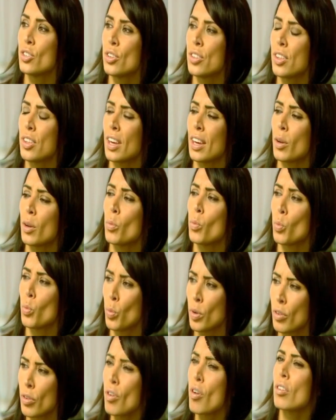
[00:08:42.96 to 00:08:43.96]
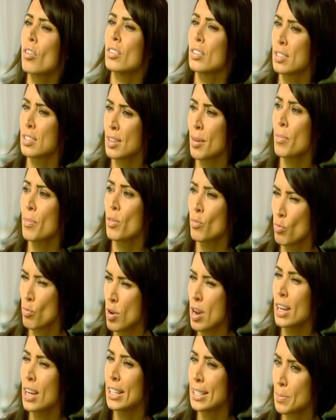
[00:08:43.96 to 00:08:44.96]
you think we're on to something
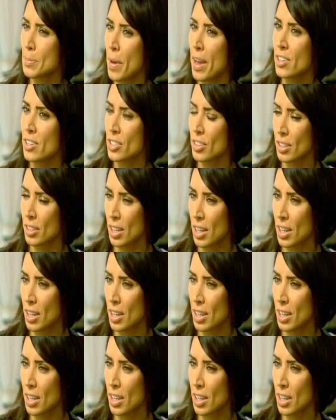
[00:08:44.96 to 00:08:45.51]
really special